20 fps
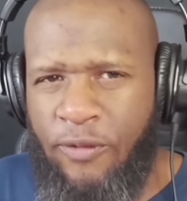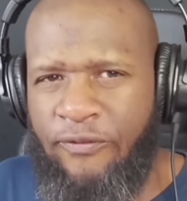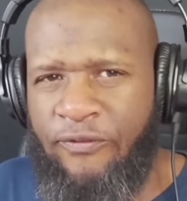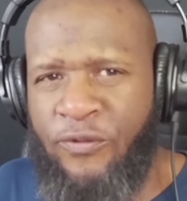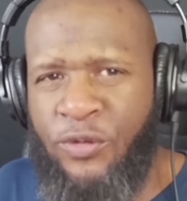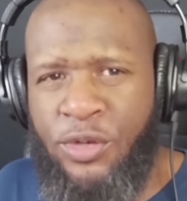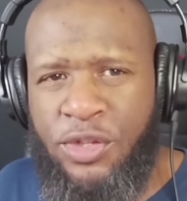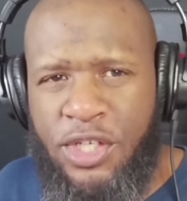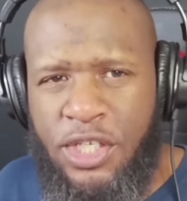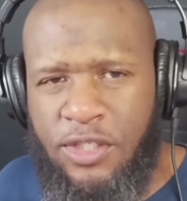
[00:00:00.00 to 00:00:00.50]

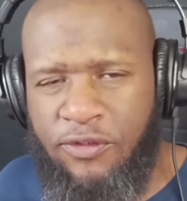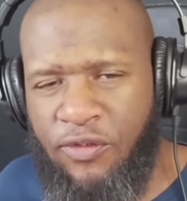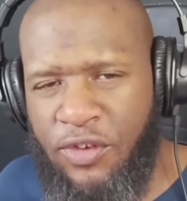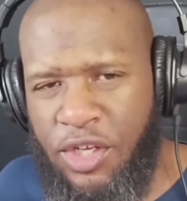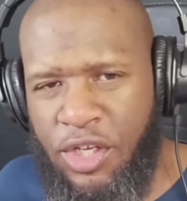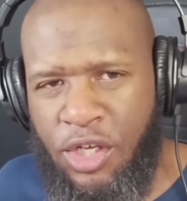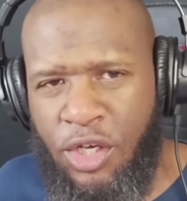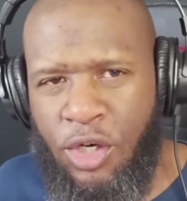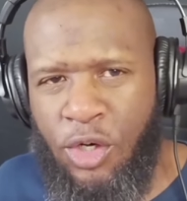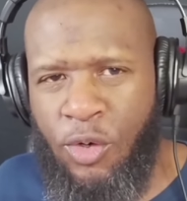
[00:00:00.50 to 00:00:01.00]
for this
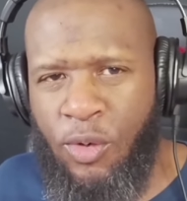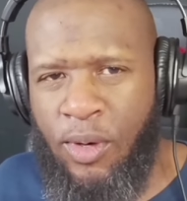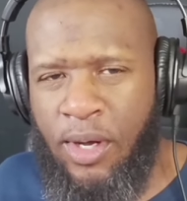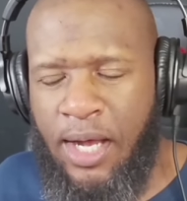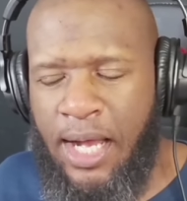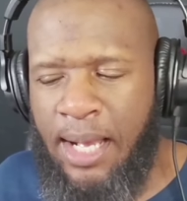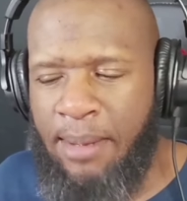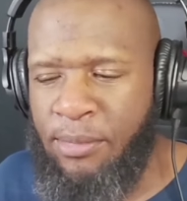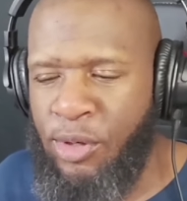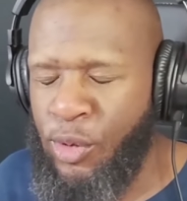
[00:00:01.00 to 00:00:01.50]
video,
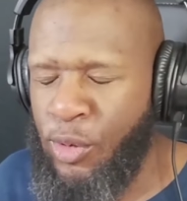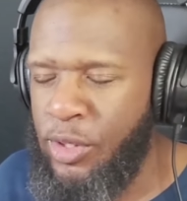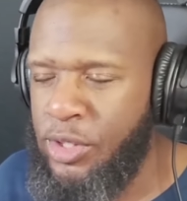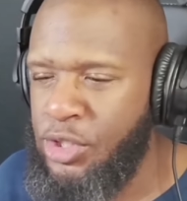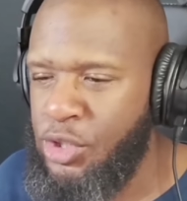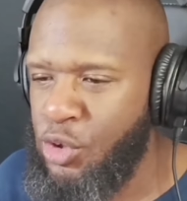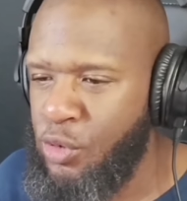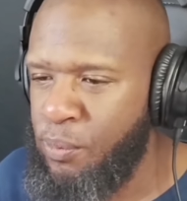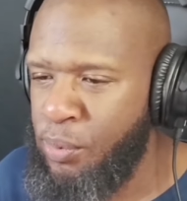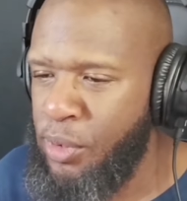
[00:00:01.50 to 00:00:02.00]
I'm going
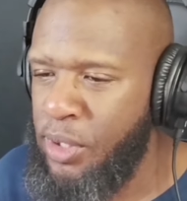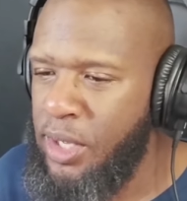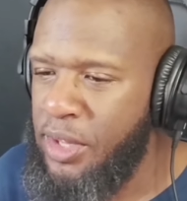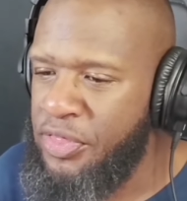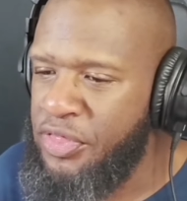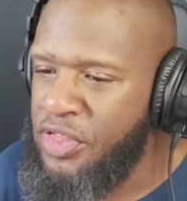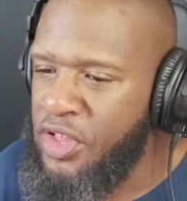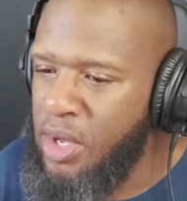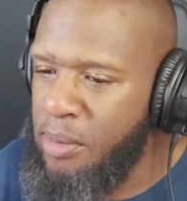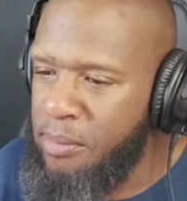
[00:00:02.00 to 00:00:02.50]
to put a
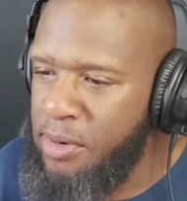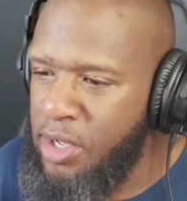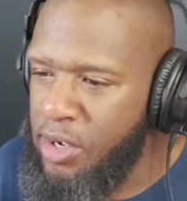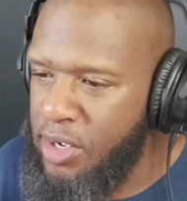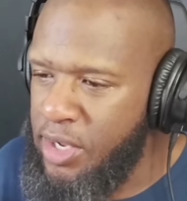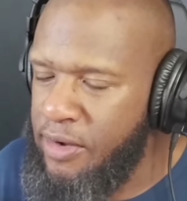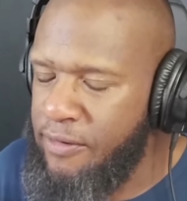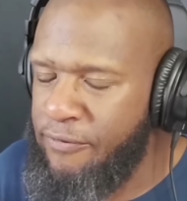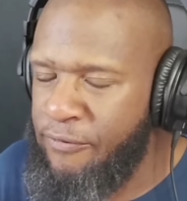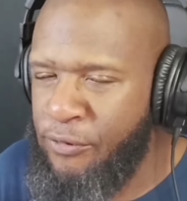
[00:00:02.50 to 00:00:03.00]
thumbnail
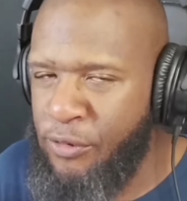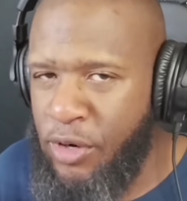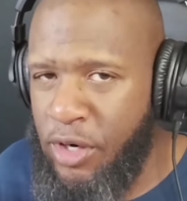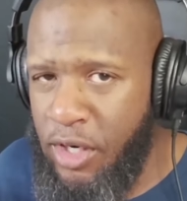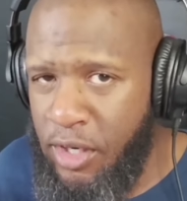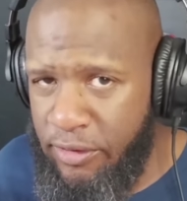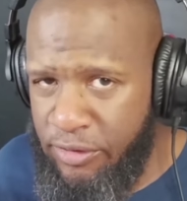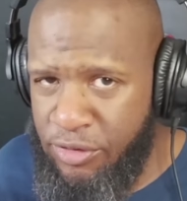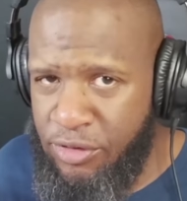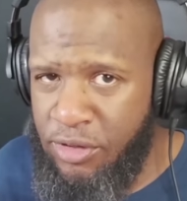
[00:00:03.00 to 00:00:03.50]
in
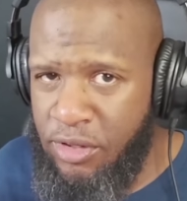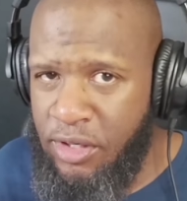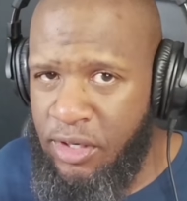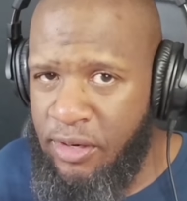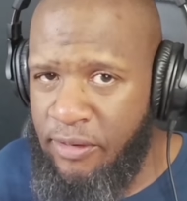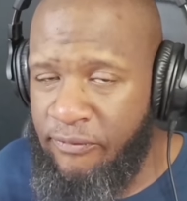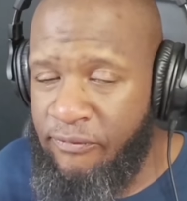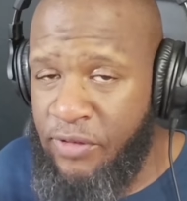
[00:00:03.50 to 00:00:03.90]
front of the